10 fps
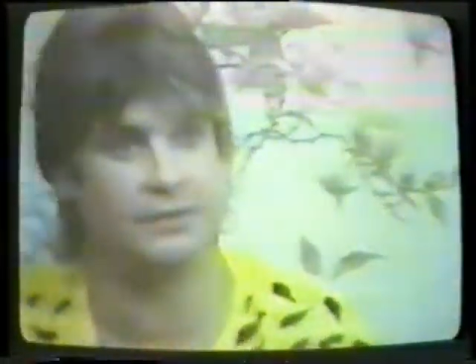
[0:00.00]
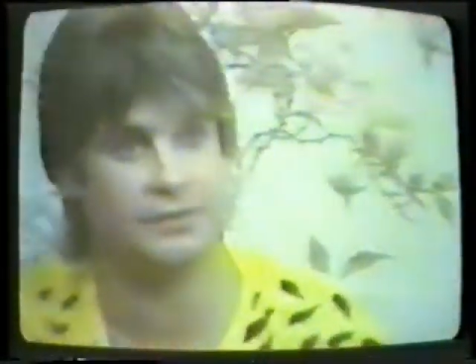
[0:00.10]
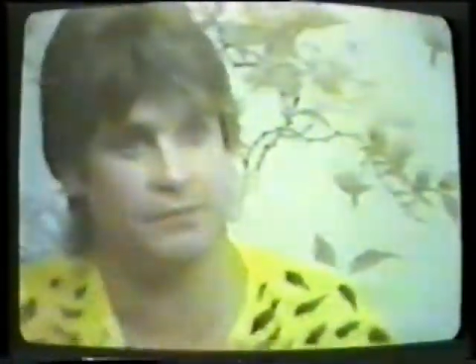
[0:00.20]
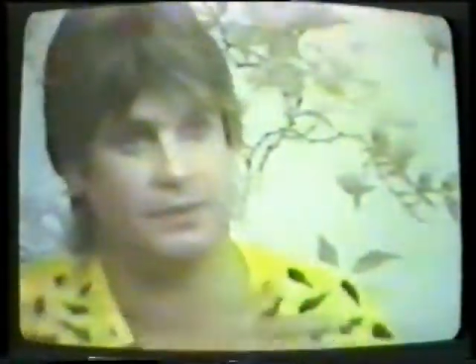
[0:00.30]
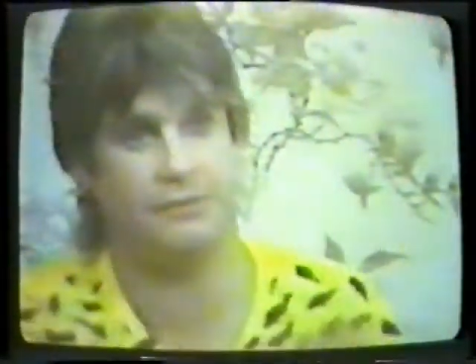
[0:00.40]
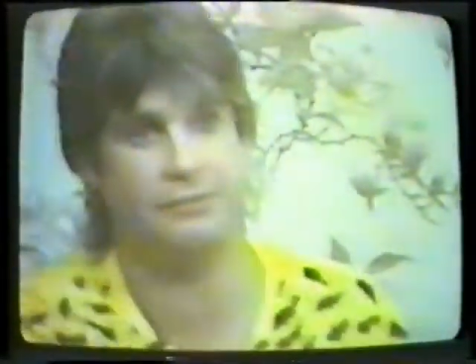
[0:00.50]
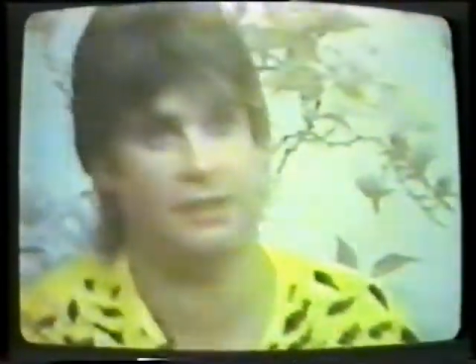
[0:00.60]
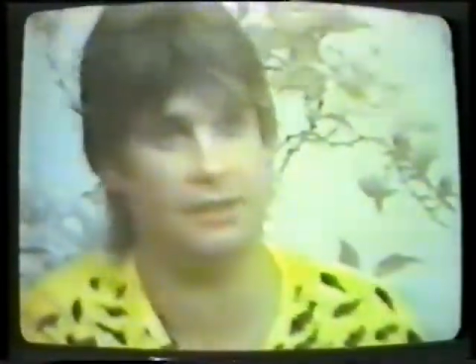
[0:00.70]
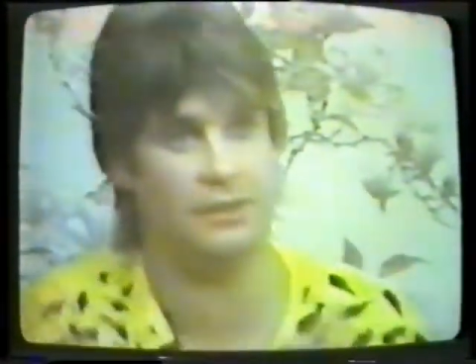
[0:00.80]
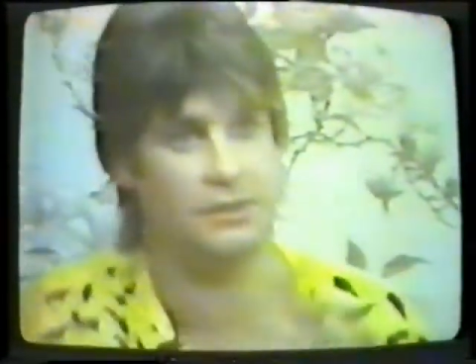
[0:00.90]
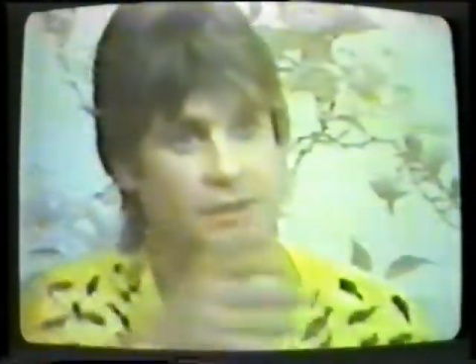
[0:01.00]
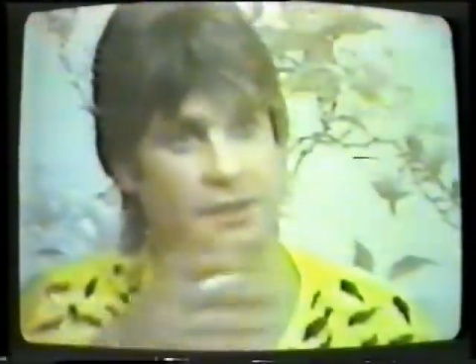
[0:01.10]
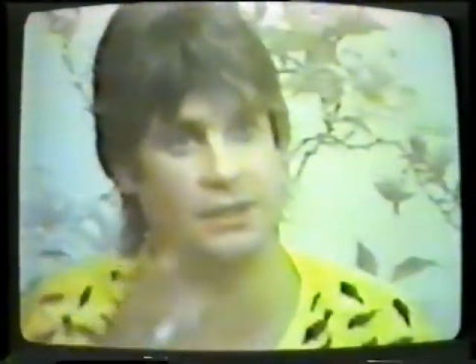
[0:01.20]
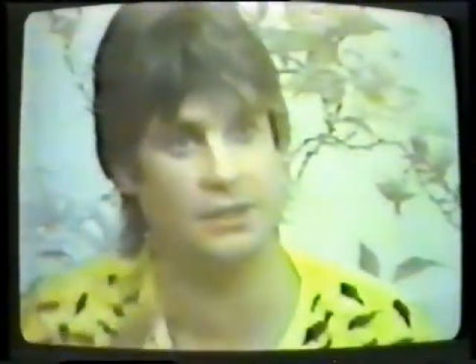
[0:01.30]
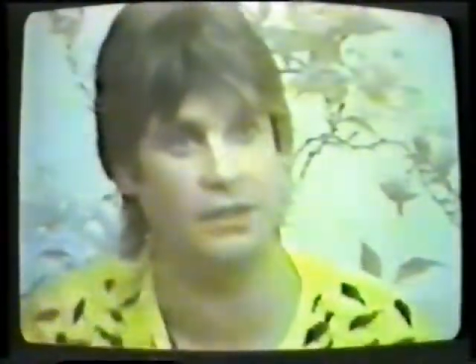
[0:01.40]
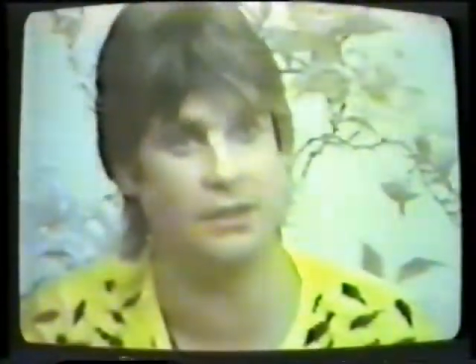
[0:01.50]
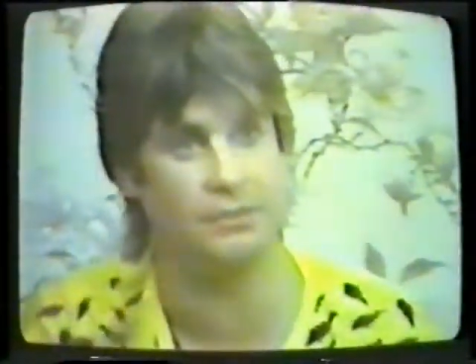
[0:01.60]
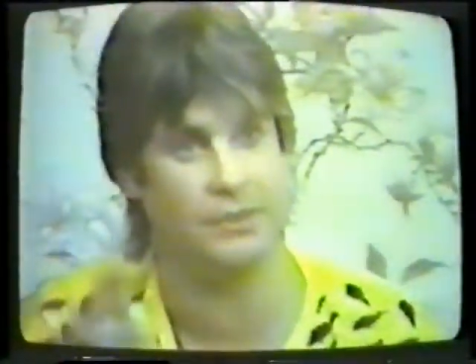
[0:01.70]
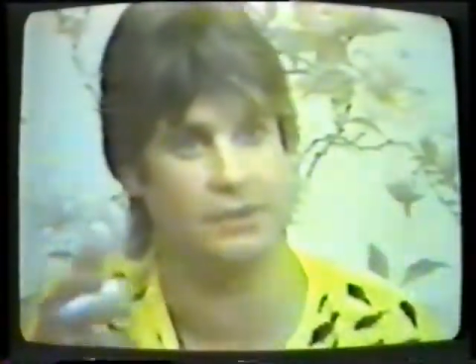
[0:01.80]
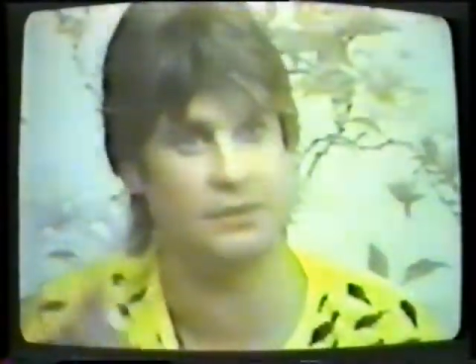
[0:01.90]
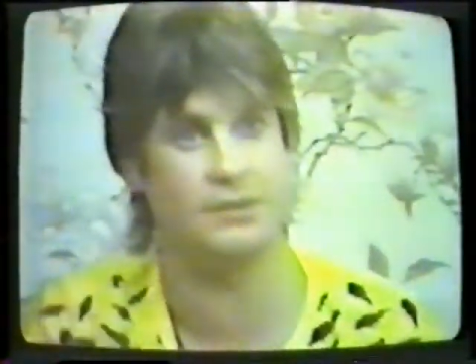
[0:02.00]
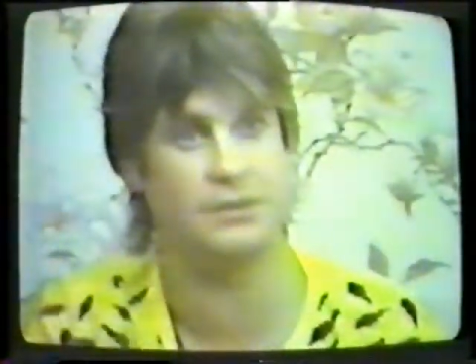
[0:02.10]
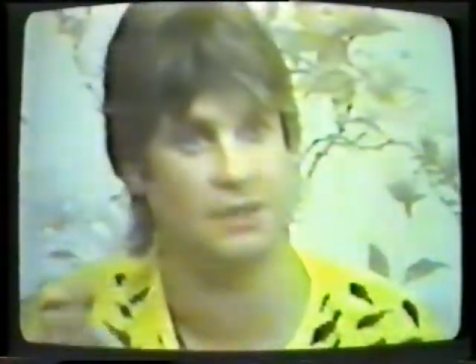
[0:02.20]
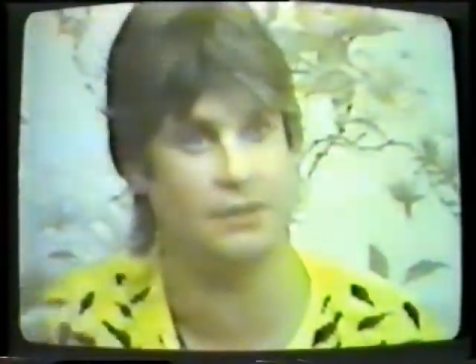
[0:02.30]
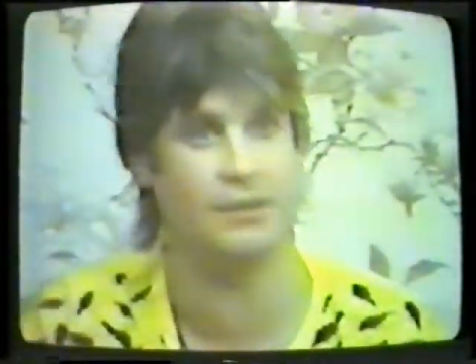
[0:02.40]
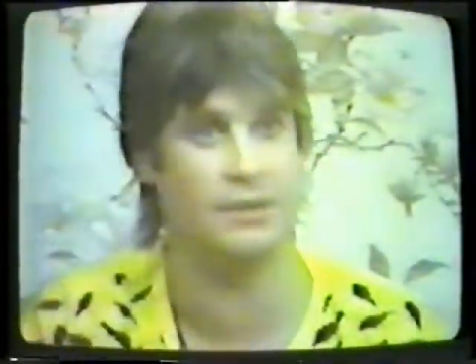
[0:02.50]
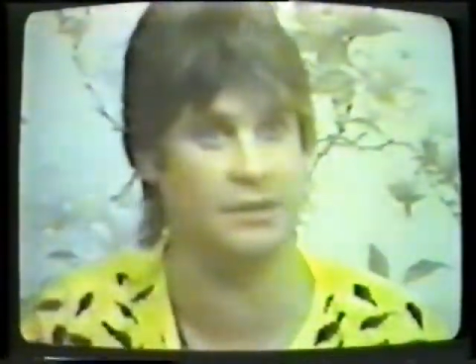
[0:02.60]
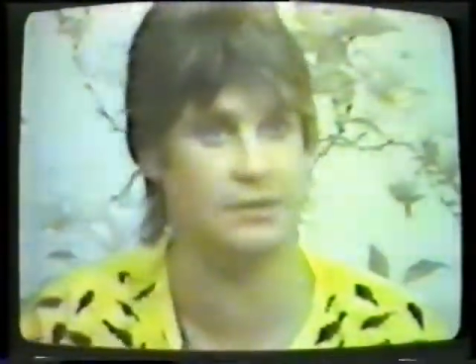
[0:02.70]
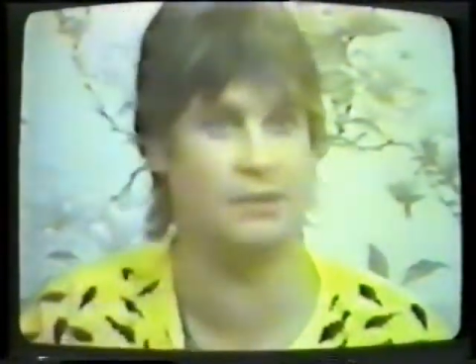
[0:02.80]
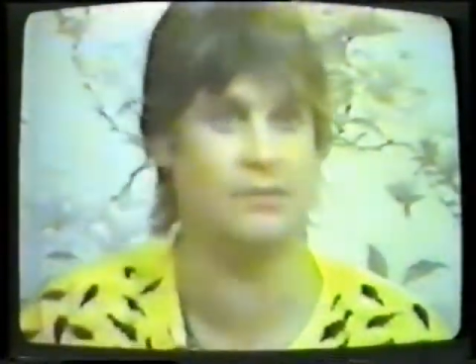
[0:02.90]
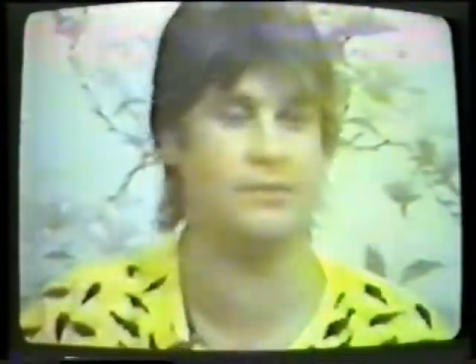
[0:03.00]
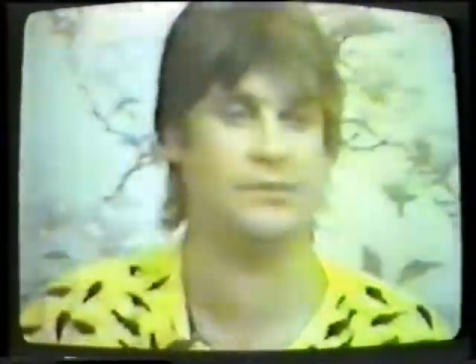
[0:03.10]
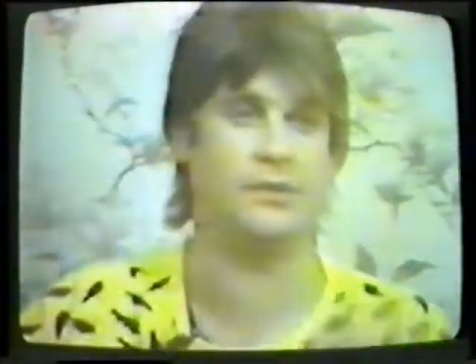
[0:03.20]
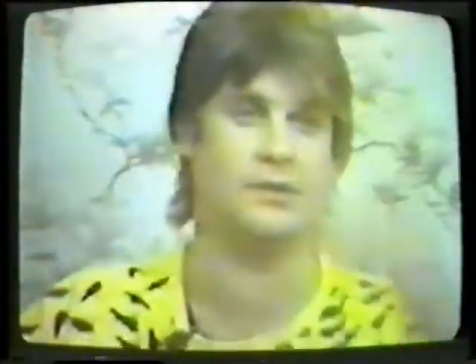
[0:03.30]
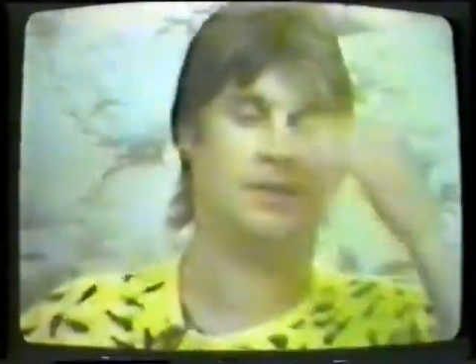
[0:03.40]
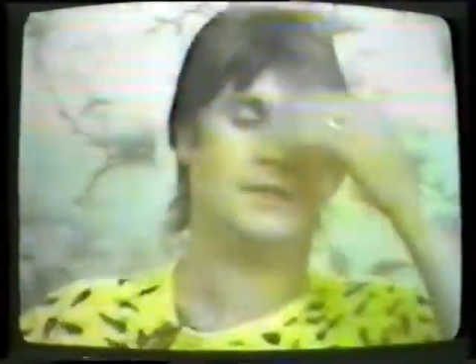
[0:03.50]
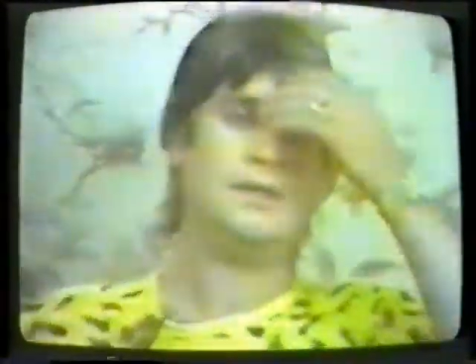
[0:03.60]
from their fathers to their younger brothers and so on and so forth.